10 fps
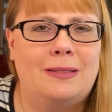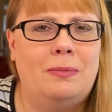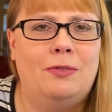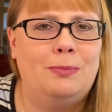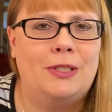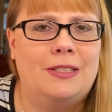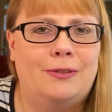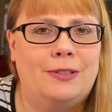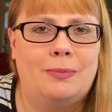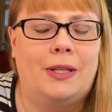Some of them just
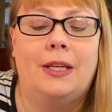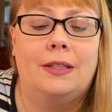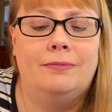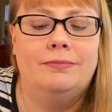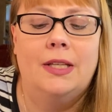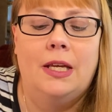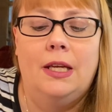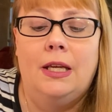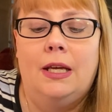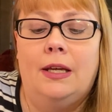don't smell like,
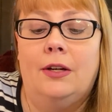I